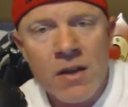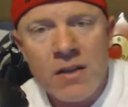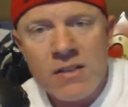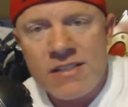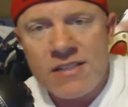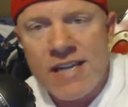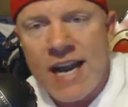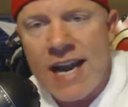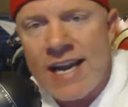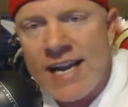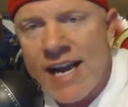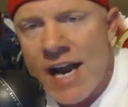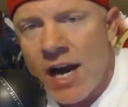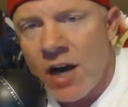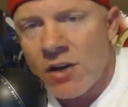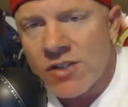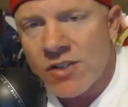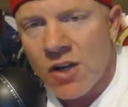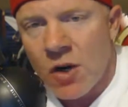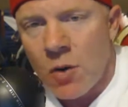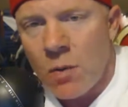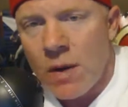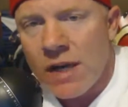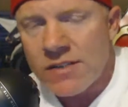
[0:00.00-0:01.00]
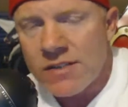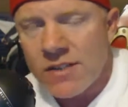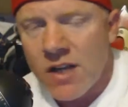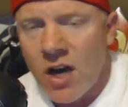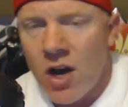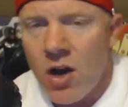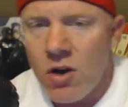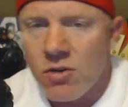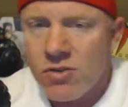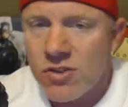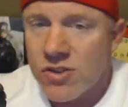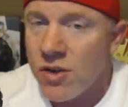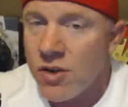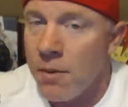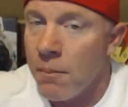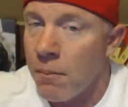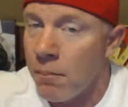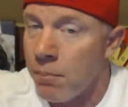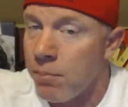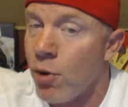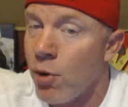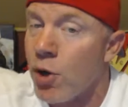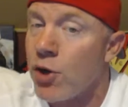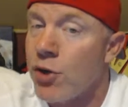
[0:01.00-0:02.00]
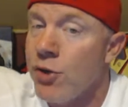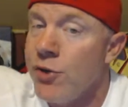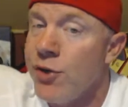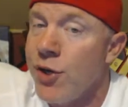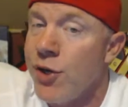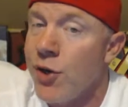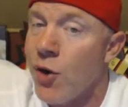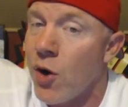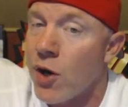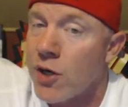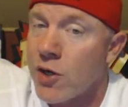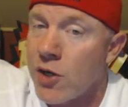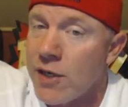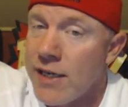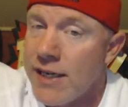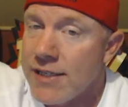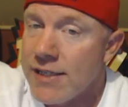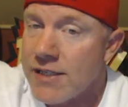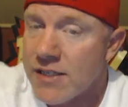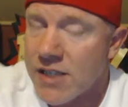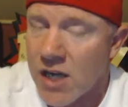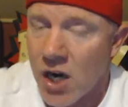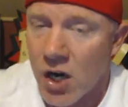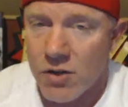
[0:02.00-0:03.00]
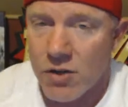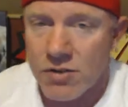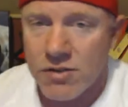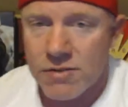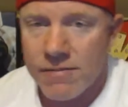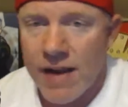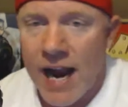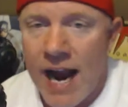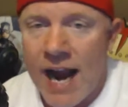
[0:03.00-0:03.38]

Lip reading: San Diego's on the West Coast, Brooklyn, New York on the East Coast.